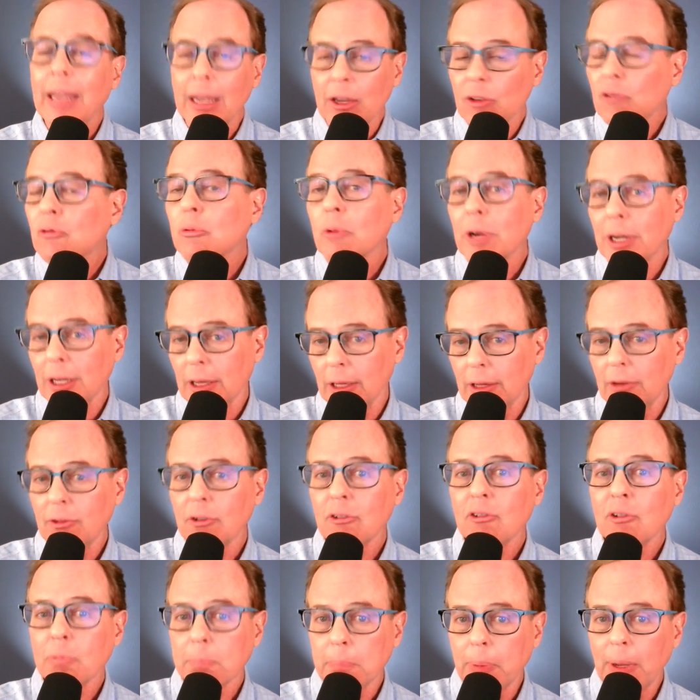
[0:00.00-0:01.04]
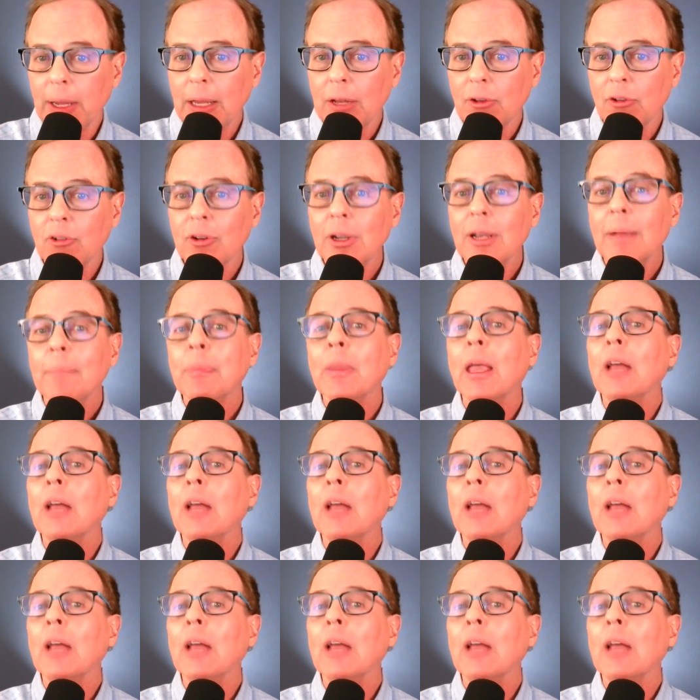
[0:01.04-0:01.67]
is religious speech.